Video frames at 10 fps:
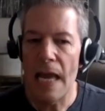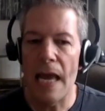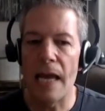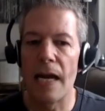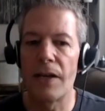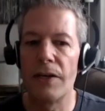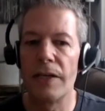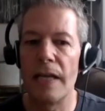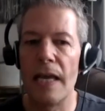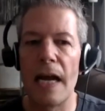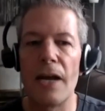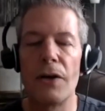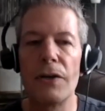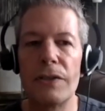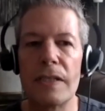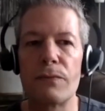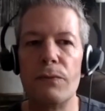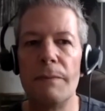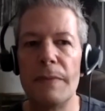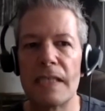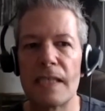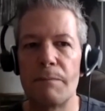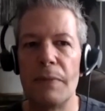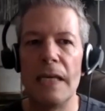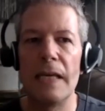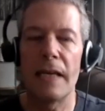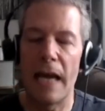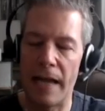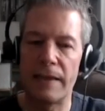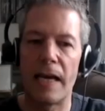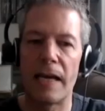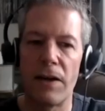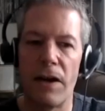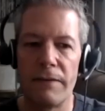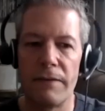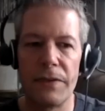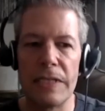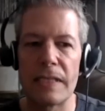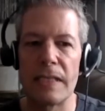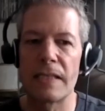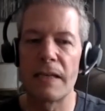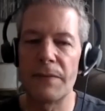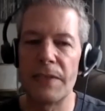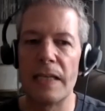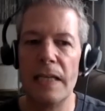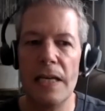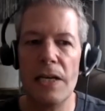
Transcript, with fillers: And I could, and I heard this woman speak at that conference, and something